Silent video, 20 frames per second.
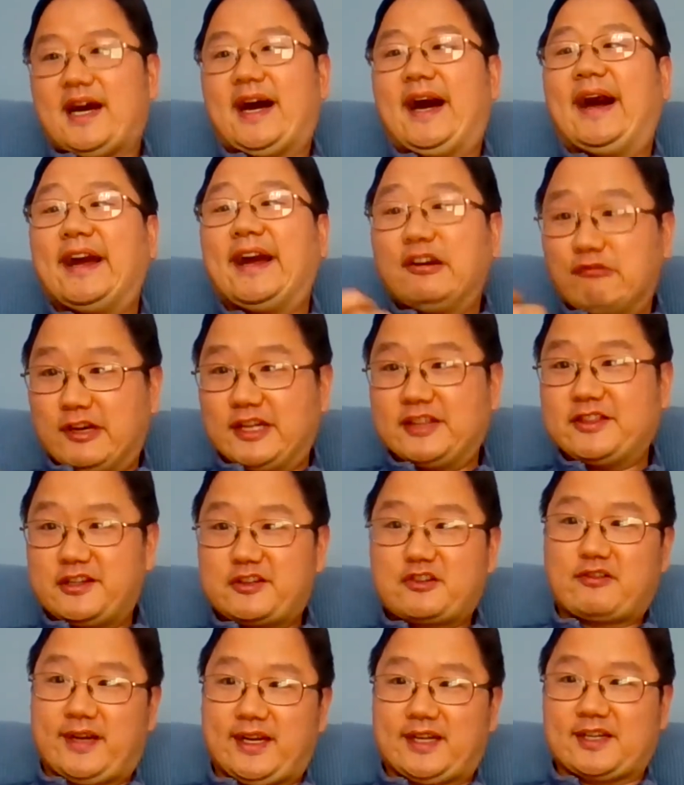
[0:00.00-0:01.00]
I read the
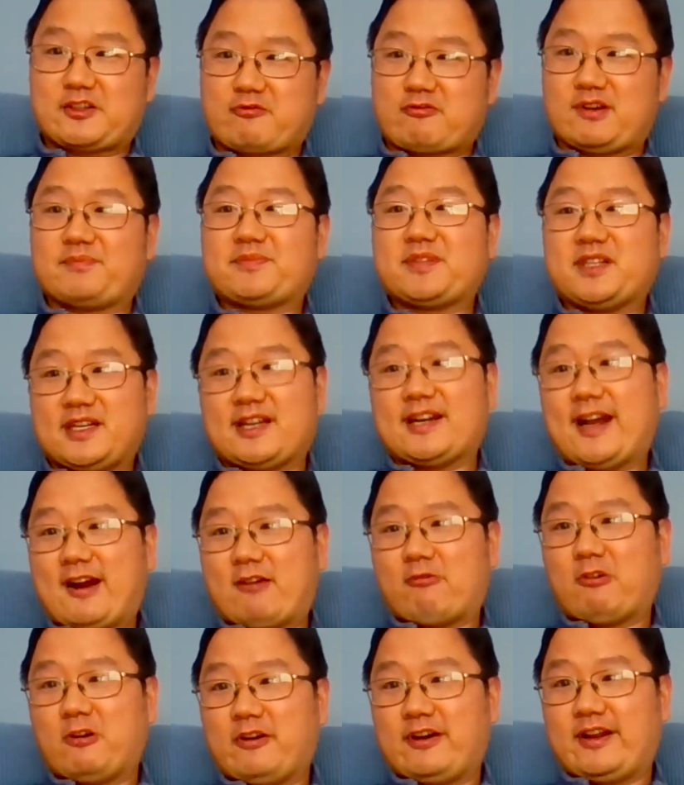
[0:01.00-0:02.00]
transcript in an
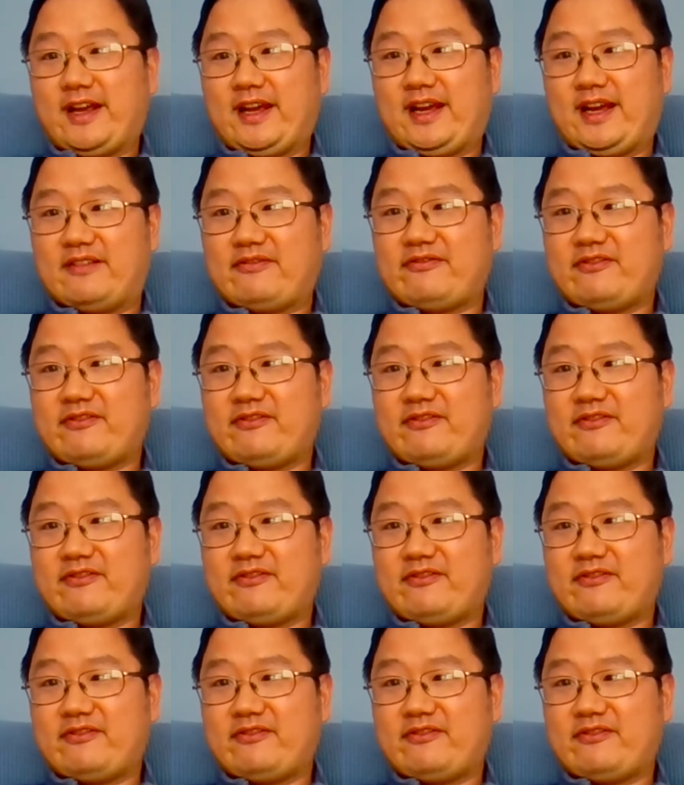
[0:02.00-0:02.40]
hour and a half.